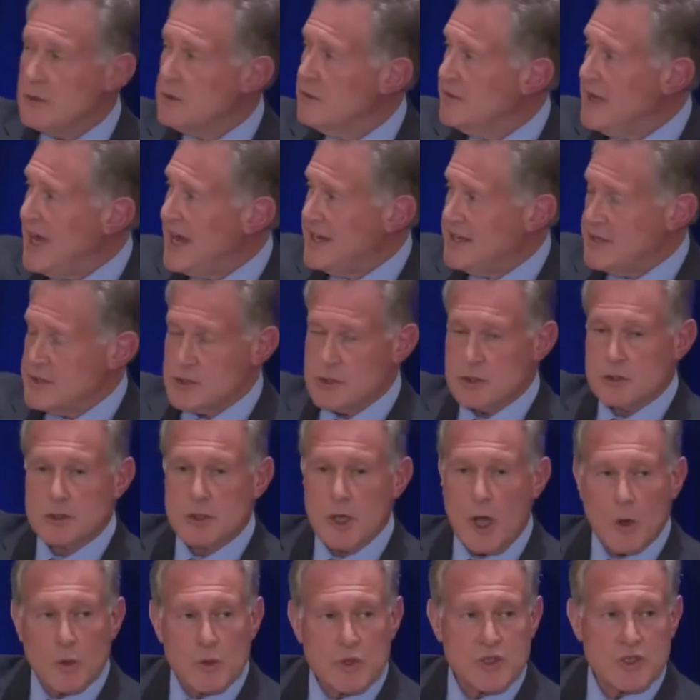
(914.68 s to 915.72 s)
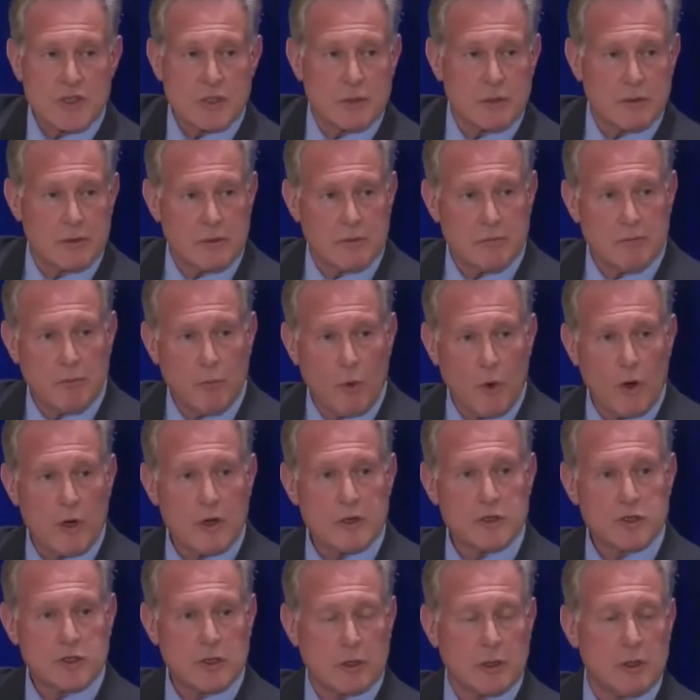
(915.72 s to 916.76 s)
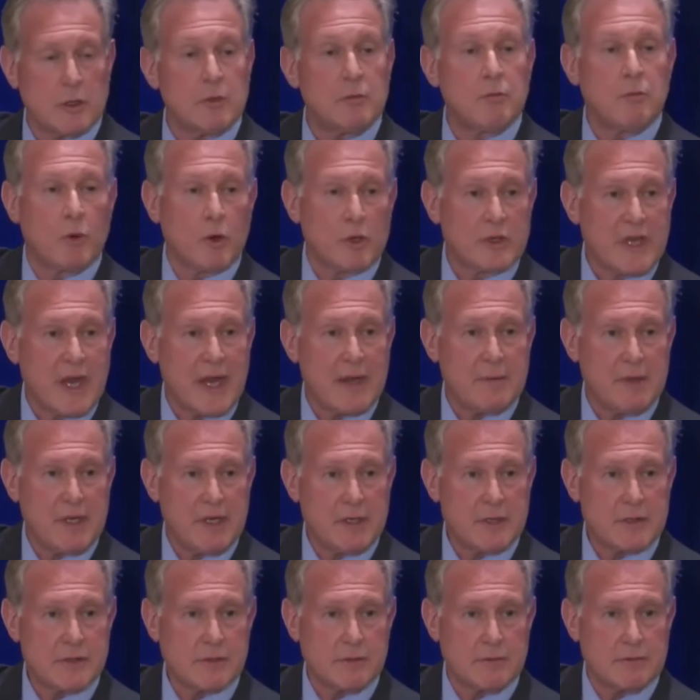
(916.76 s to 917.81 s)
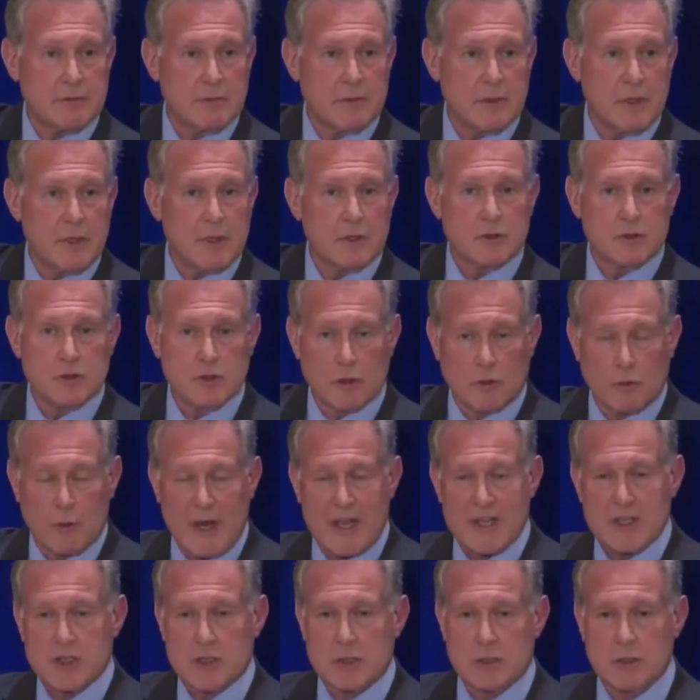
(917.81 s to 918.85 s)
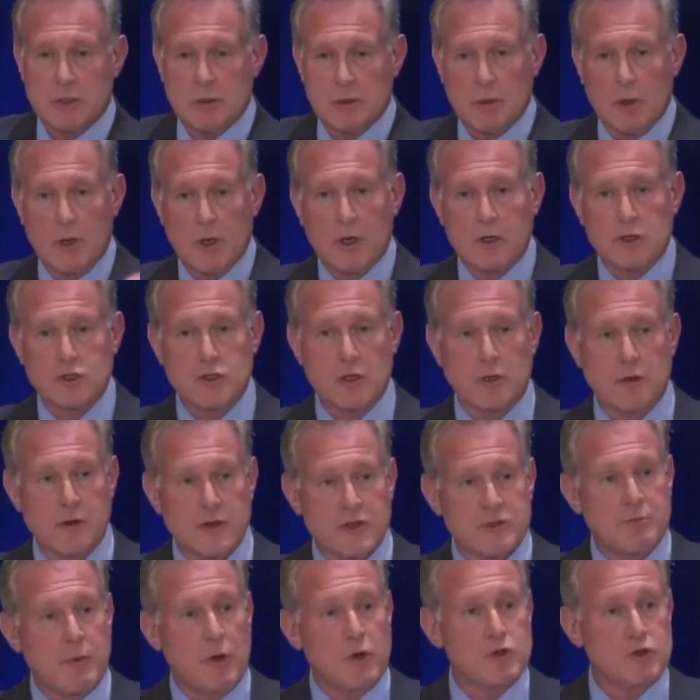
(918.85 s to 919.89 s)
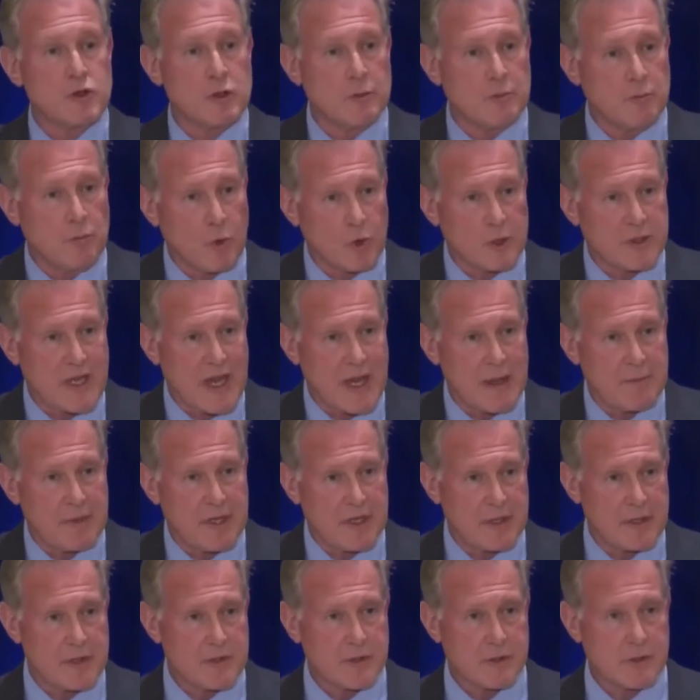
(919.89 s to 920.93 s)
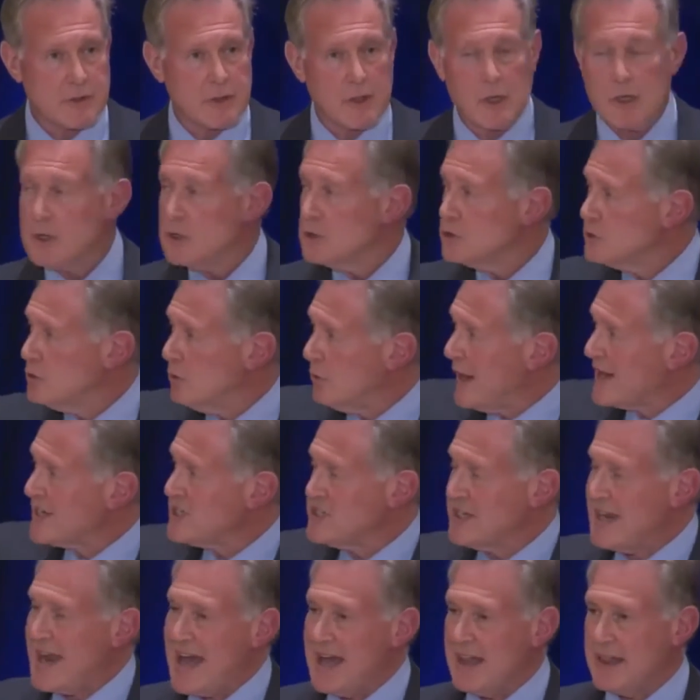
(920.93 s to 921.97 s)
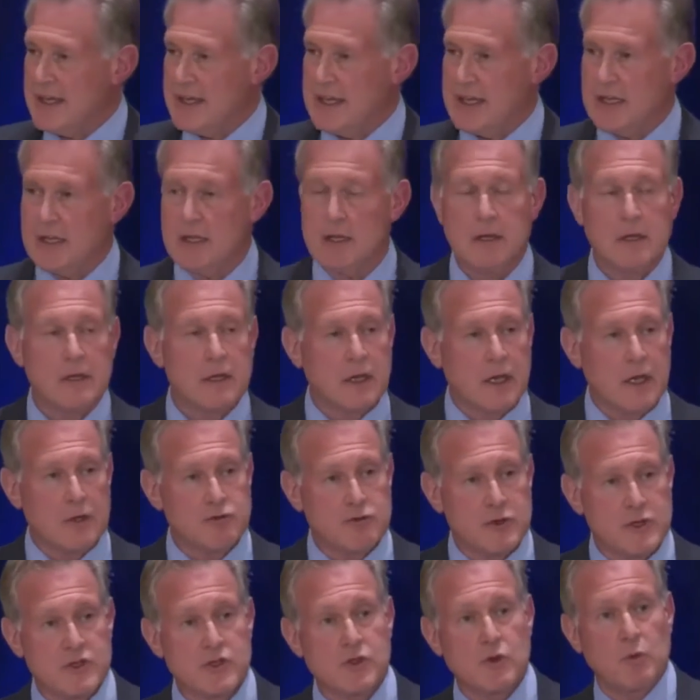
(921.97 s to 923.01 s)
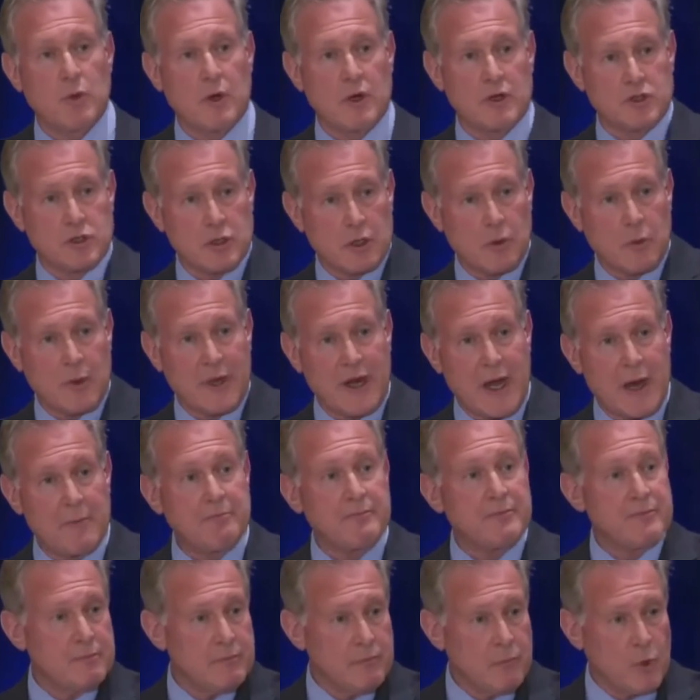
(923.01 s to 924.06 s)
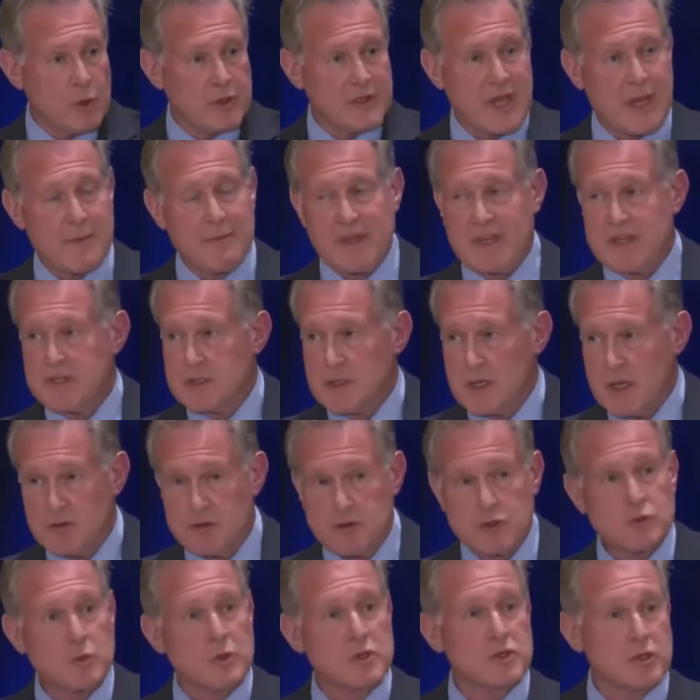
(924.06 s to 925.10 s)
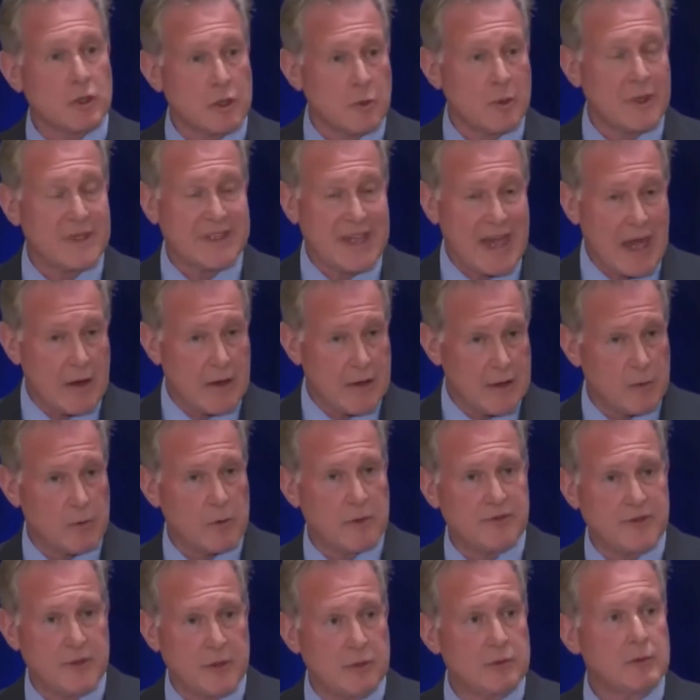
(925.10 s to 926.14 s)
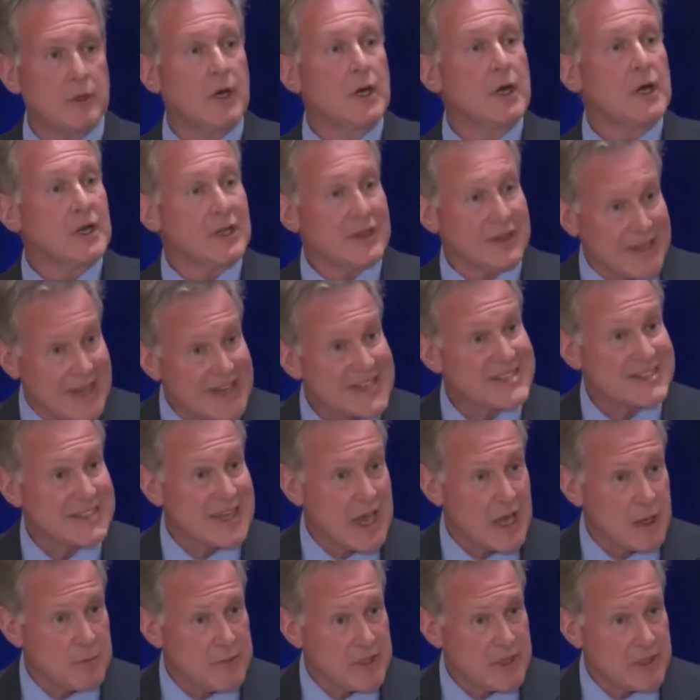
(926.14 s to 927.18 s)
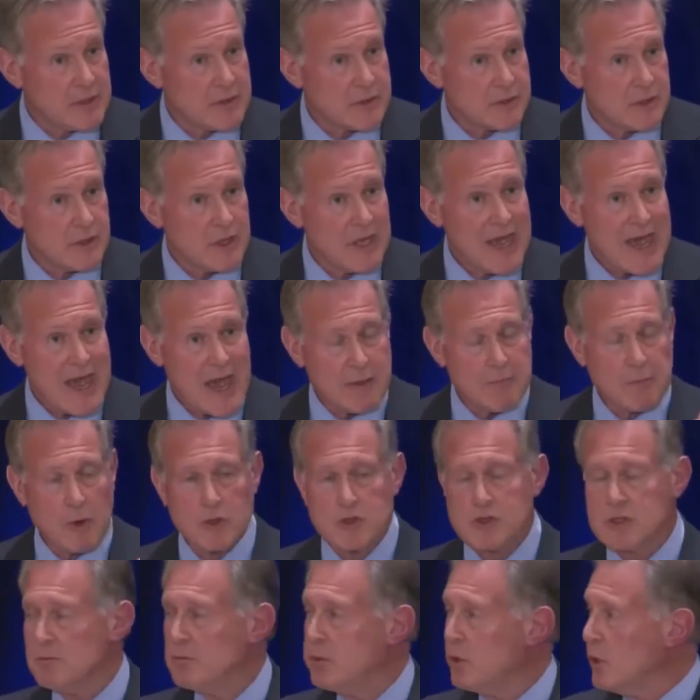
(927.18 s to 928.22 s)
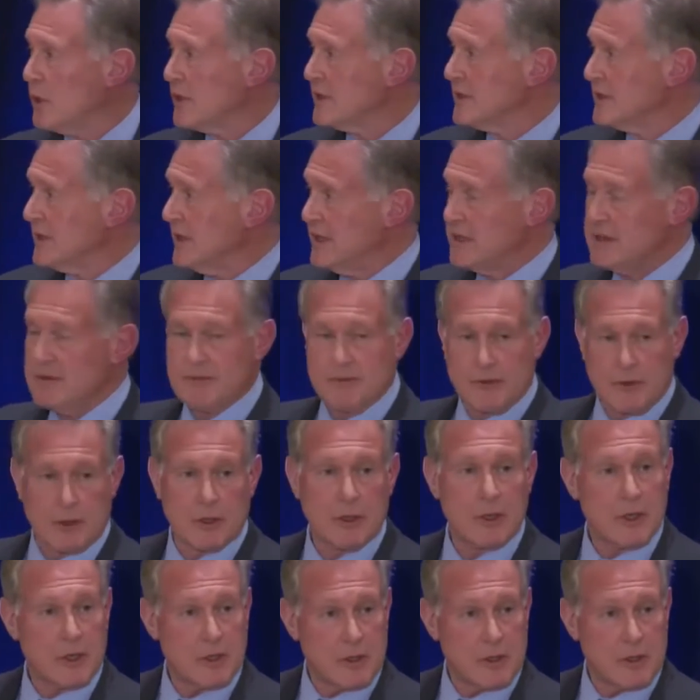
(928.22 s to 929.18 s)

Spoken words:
That is dose, more sugar, more diabetes. Duration, longer sugar exposure, more diabetes. Directionality, countries where sugar went up, more diabetes. Countries where sugar went down, and there were a few, less diabetes. And most importantly, for